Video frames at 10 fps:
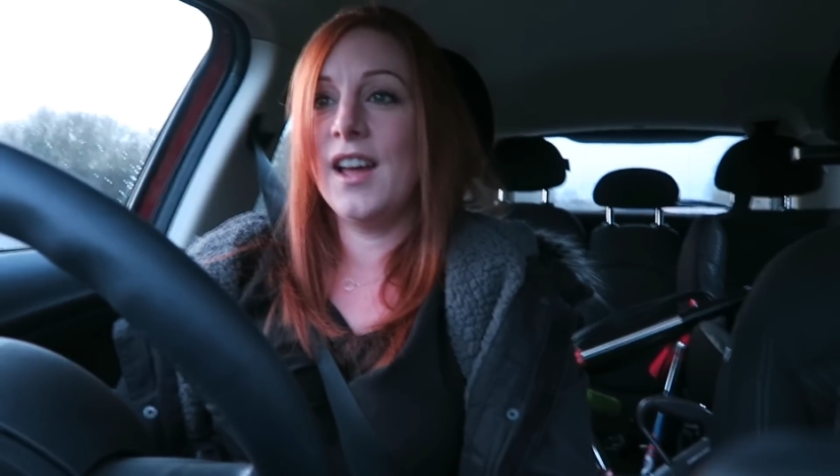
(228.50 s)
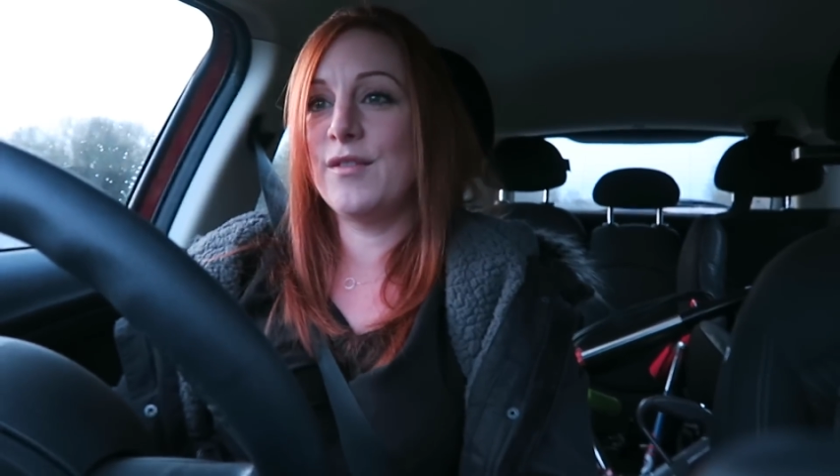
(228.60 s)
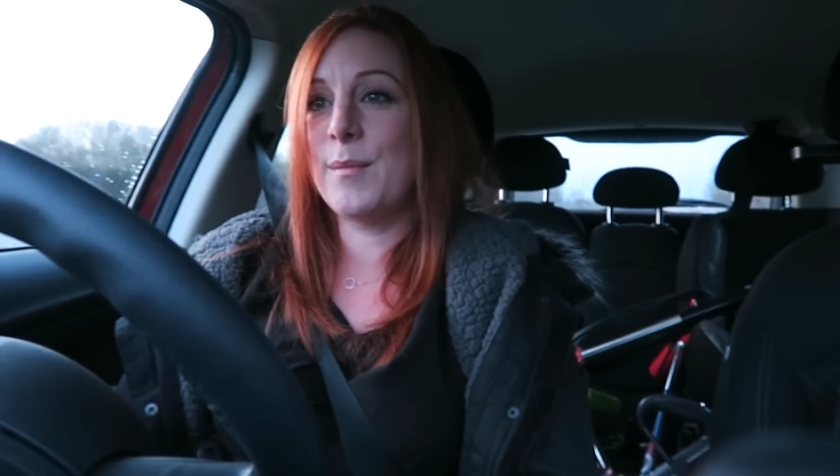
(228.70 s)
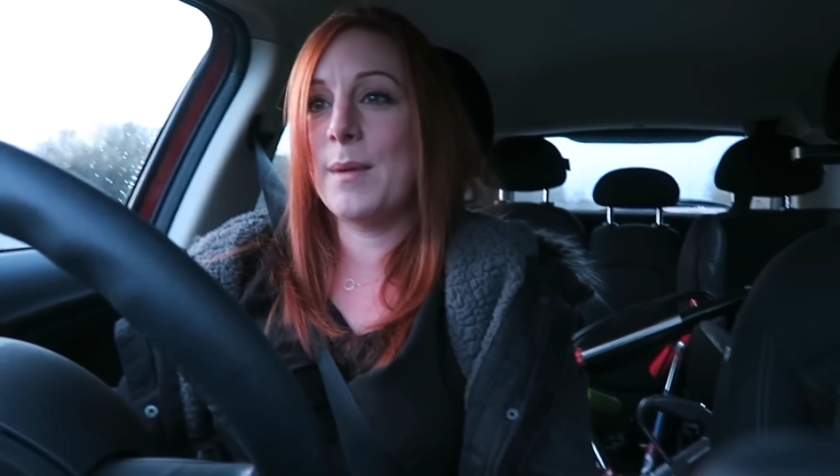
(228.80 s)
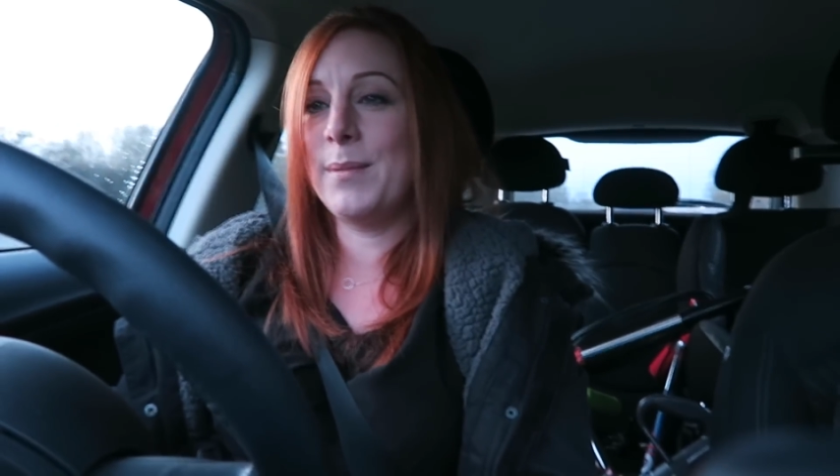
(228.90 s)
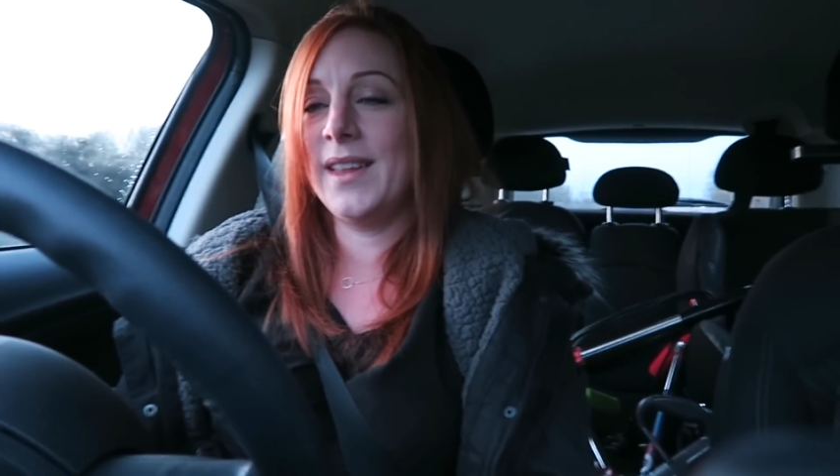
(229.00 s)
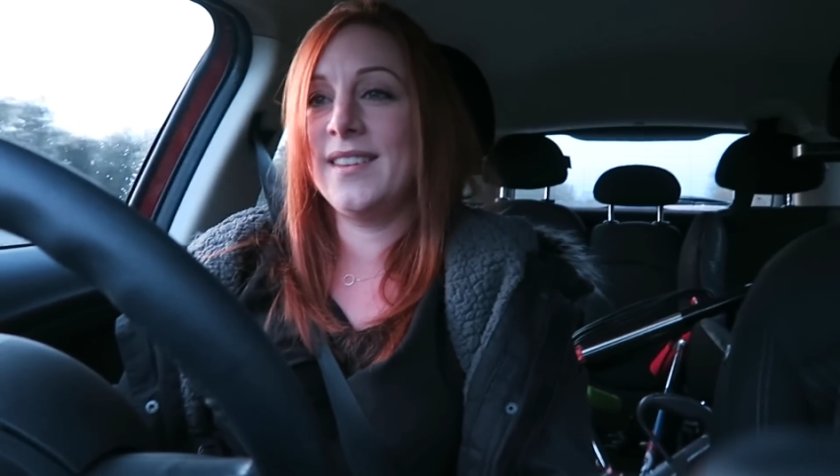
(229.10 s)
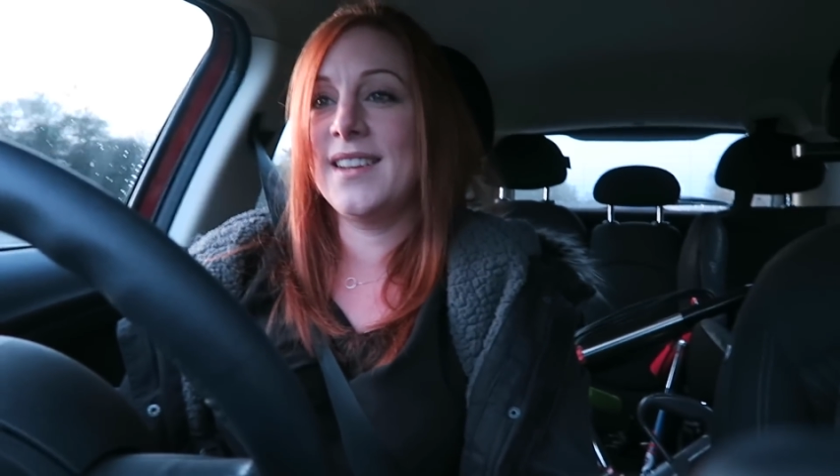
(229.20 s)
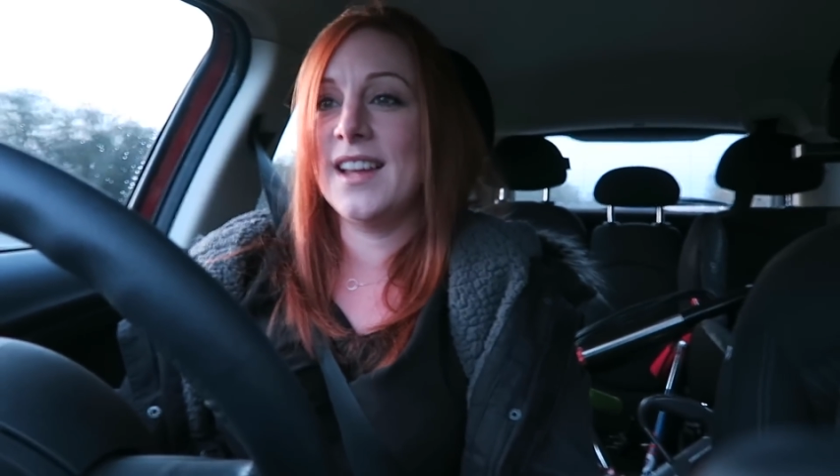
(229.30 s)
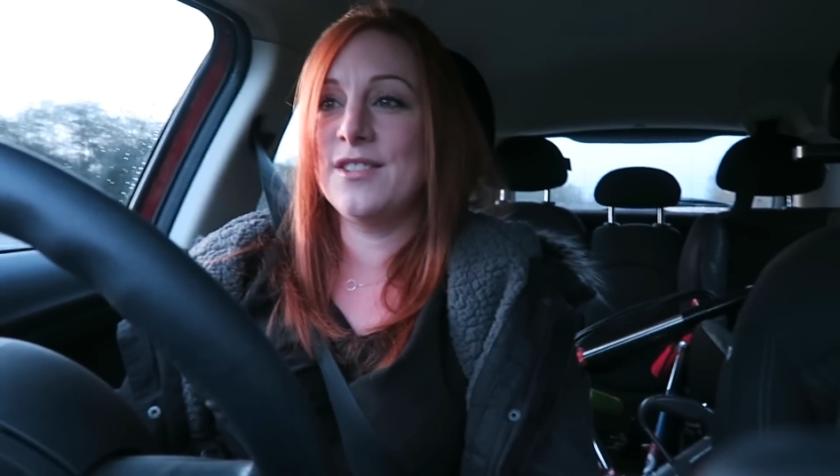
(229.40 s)
and remember
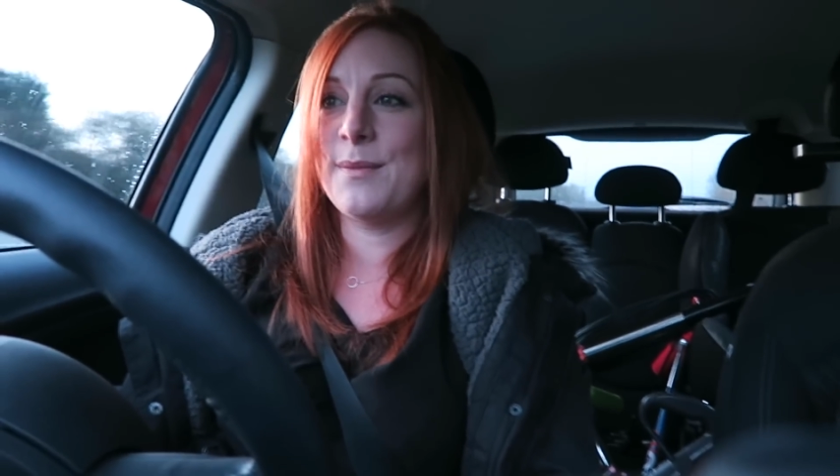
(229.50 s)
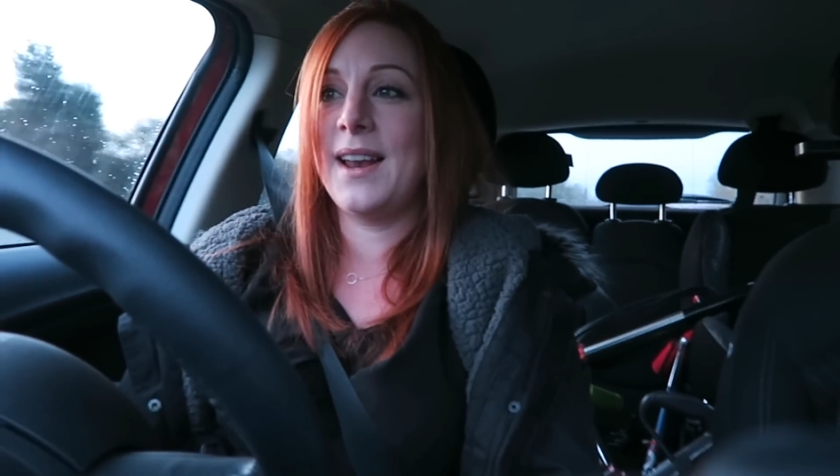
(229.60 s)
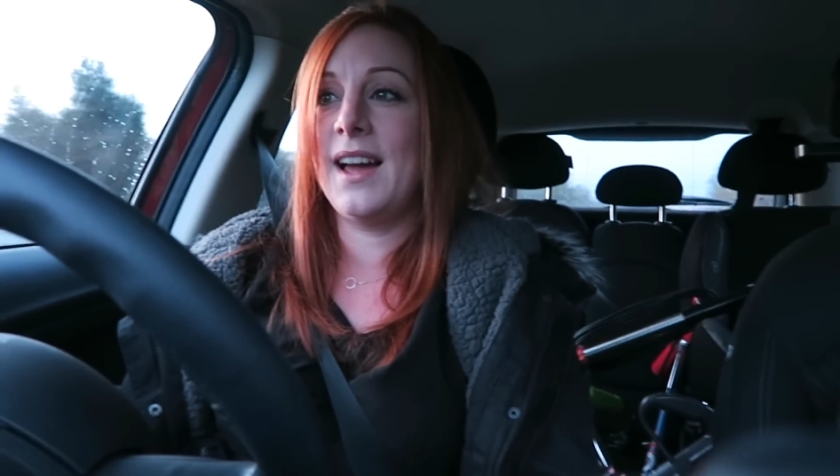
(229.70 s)
this stage of my